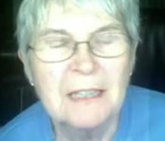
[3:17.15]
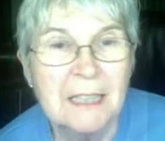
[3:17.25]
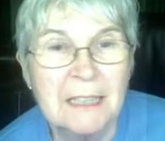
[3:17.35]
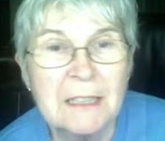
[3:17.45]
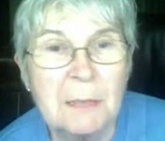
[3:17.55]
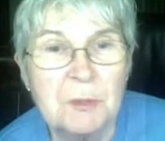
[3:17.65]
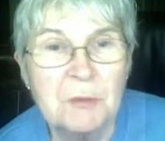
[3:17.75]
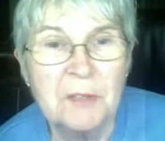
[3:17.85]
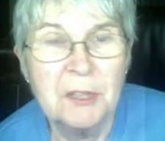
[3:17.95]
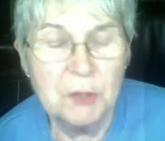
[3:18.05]
next
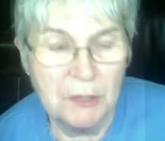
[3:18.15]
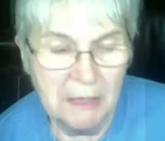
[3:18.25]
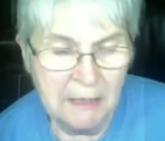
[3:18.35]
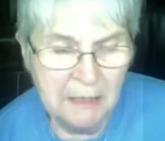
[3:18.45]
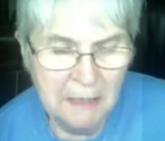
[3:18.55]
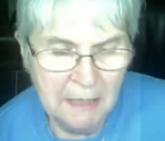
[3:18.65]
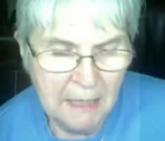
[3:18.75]
observation in.